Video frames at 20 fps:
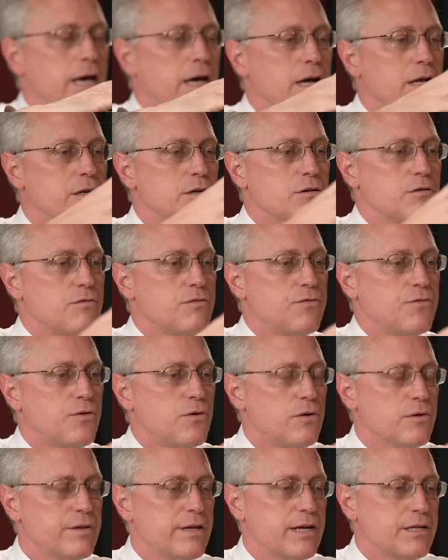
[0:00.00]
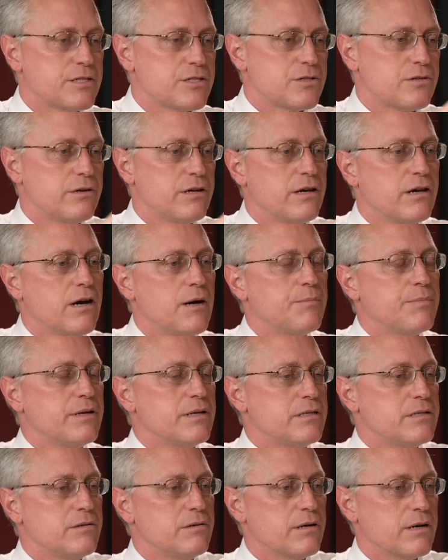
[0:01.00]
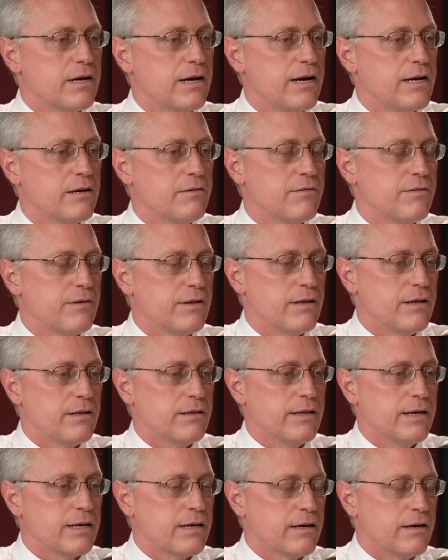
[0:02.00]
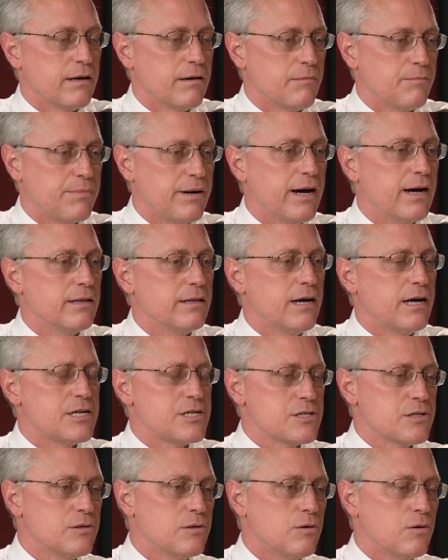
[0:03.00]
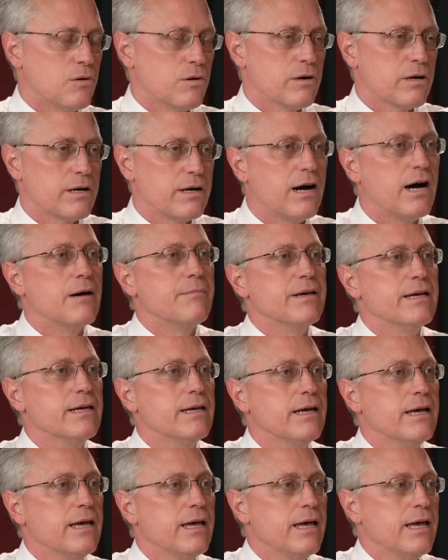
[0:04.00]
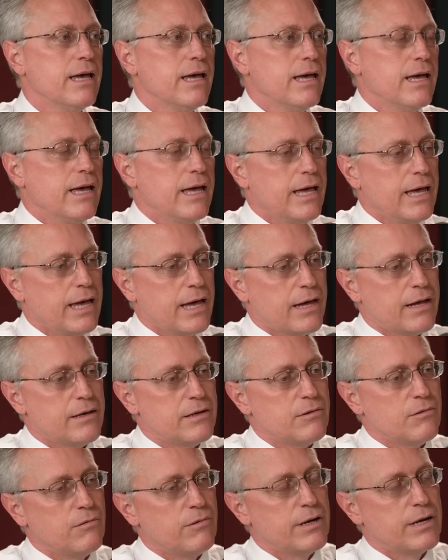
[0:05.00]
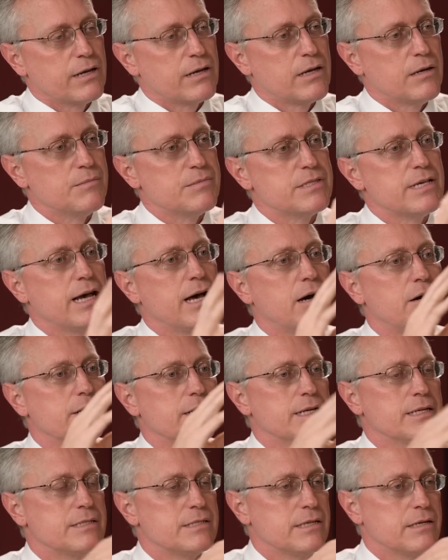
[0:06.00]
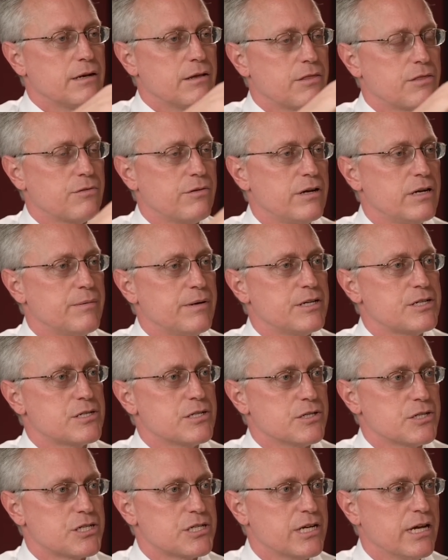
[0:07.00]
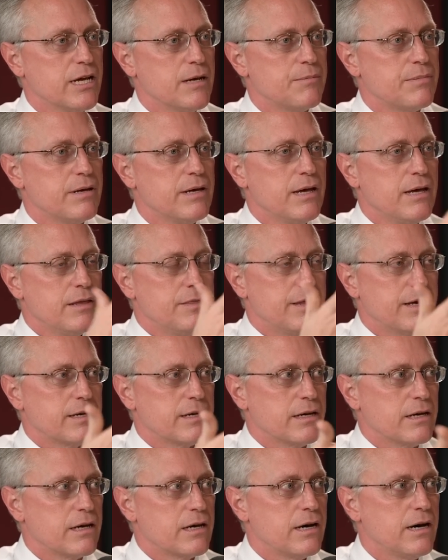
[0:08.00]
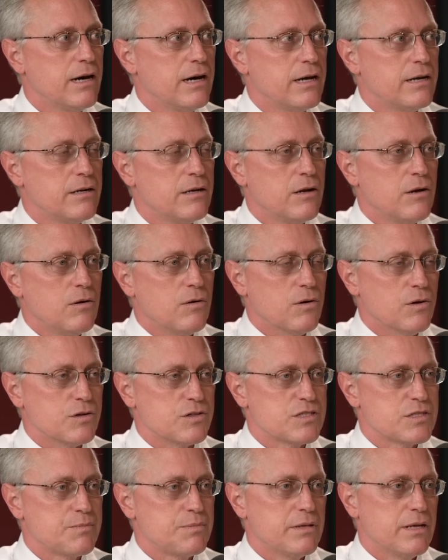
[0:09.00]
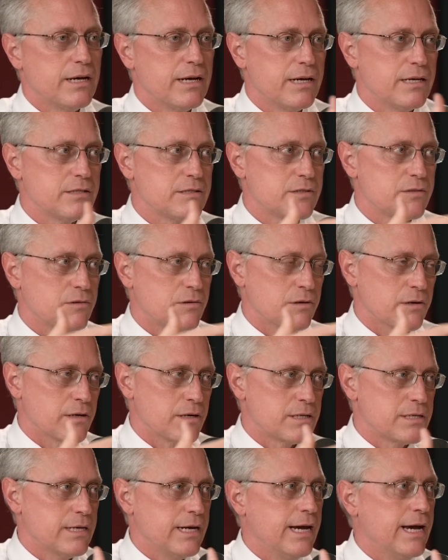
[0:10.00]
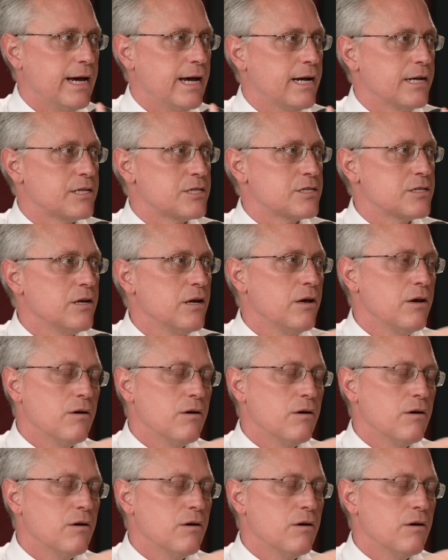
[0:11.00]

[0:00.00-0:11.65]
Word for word: and fold that string up into a kind of like a biological origami. And when it comes out, it's in a three-dimensional shape that can cut or splice or attach